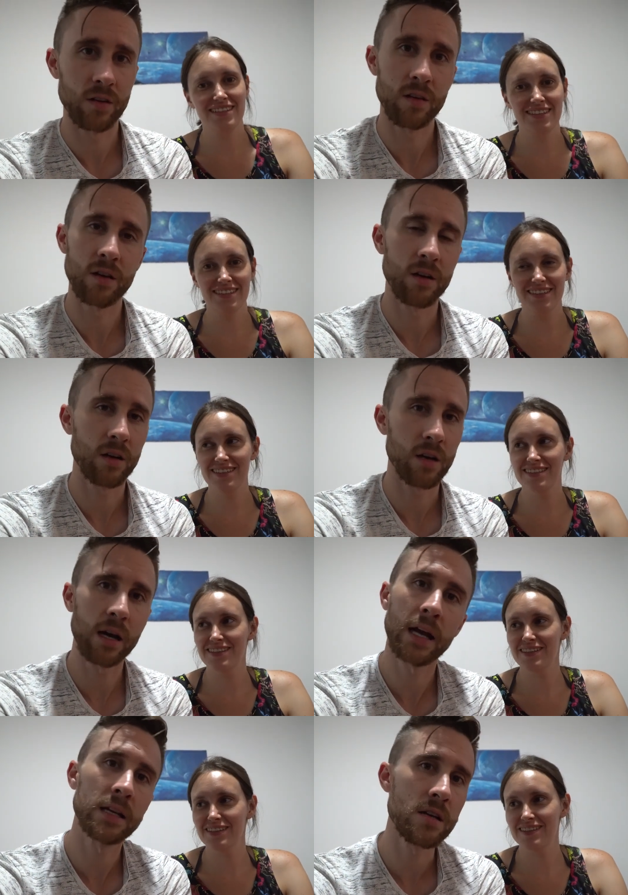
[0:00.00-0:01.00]
Speaker 1: it. The
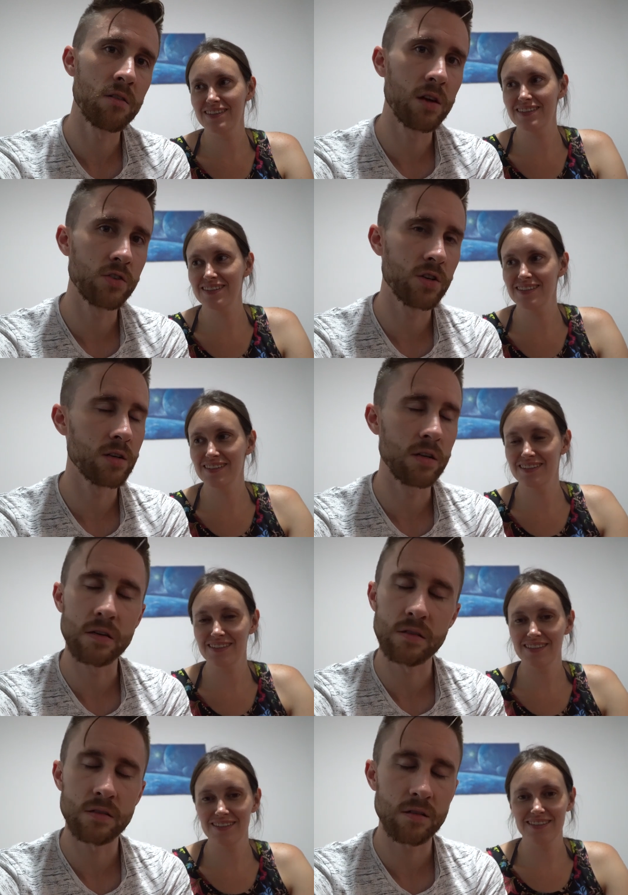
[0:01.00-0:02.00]
Kakheti region
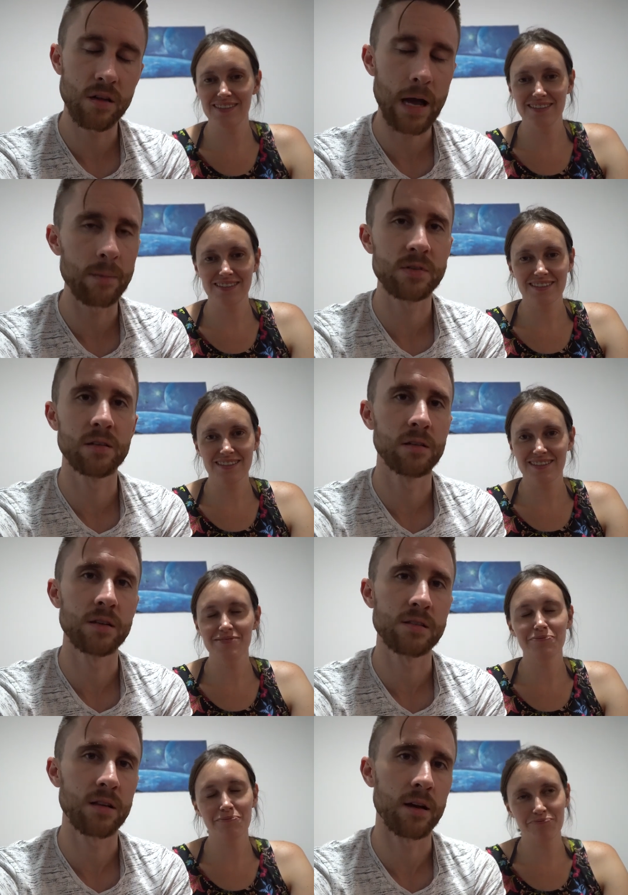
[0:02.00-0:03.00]
is
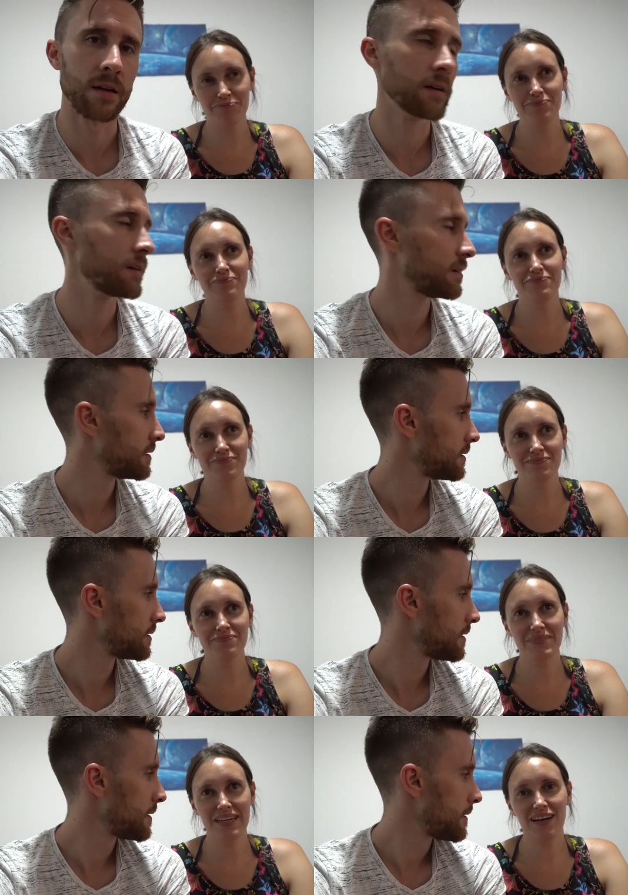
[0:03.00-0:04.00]
absolutely stunning.
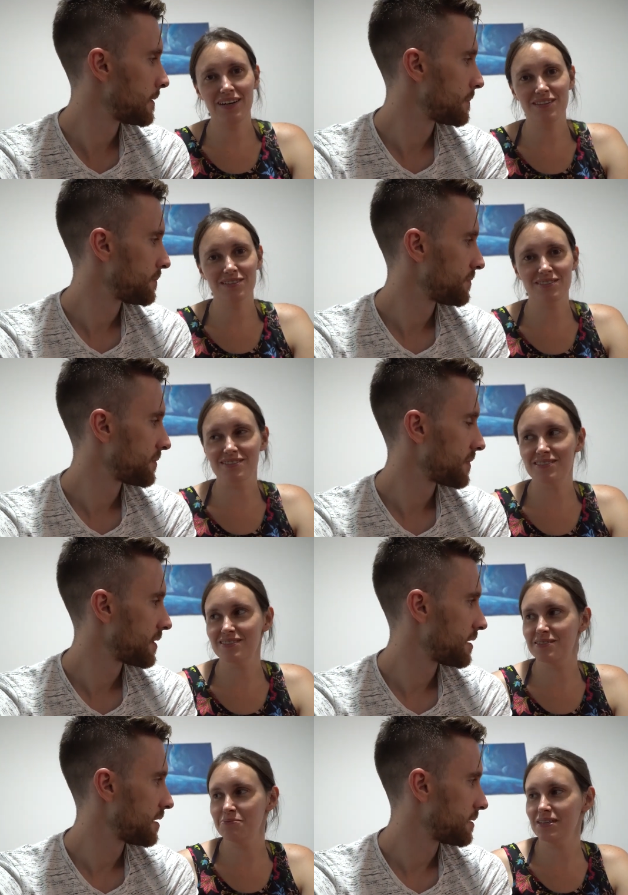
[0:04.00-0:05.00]
Speaker 2: Mm, yeah,
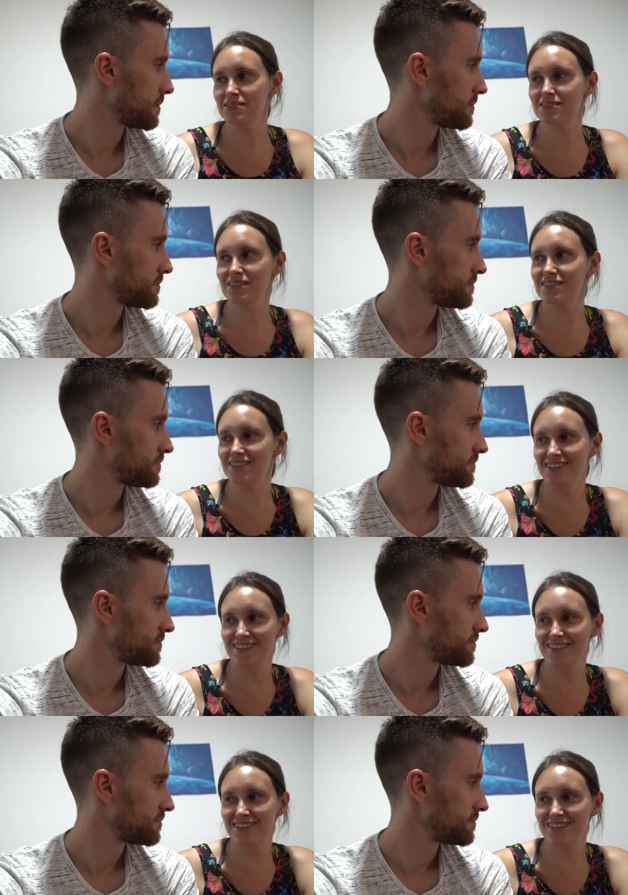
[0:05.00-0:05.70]
it's amazing.